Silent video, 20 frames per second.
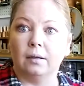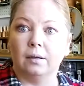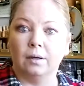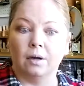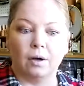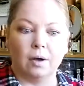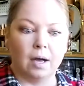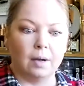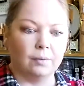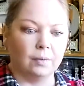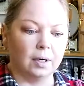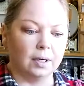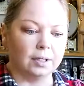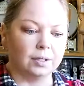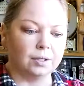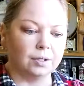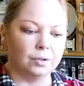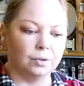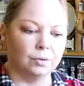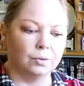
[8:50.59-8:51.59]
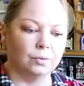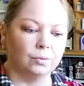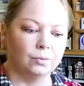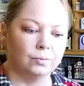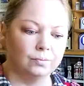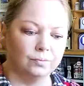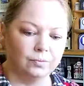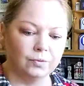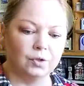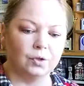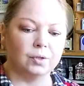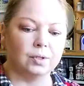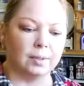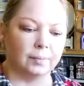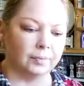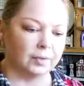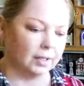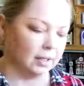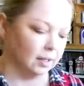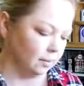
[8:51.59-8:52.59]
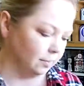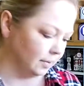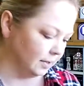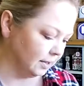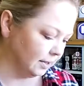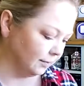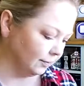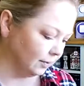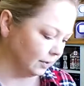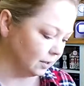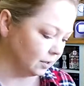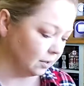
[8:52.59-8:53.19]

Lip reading: you know, I wanted to do something a little bit different.